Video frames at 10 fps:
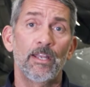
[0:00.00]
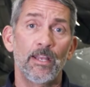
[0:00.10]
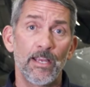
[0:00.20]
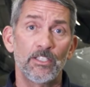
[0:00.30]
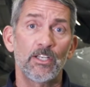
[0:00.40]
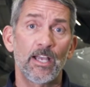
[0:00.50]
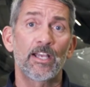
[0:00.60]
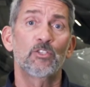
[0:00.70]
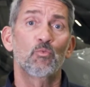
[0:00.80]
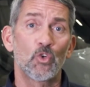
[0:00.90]
and
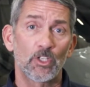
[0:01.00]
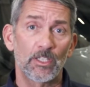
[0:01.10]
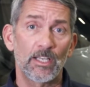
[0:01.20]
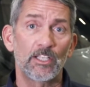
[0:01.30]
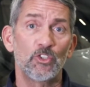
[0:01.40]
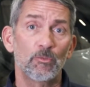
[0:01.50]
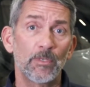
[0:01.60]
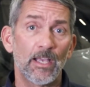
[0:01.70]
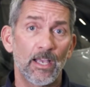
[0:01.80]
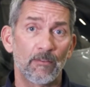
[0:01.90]
HAI is working on your
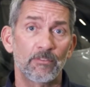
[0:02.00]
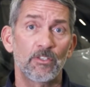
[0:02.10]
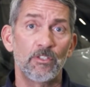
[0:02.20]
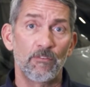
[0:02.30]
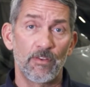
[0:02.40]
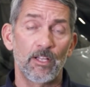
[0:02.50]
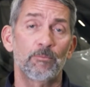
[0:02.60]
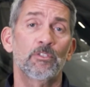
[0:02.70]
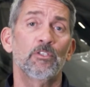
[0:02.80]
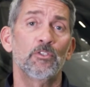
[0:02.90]
behalf to develop
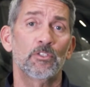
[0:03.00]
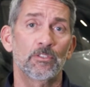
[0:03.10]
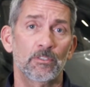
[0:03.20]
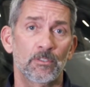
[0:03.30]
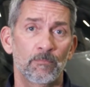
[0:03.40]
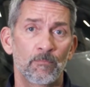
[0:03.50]
solutions.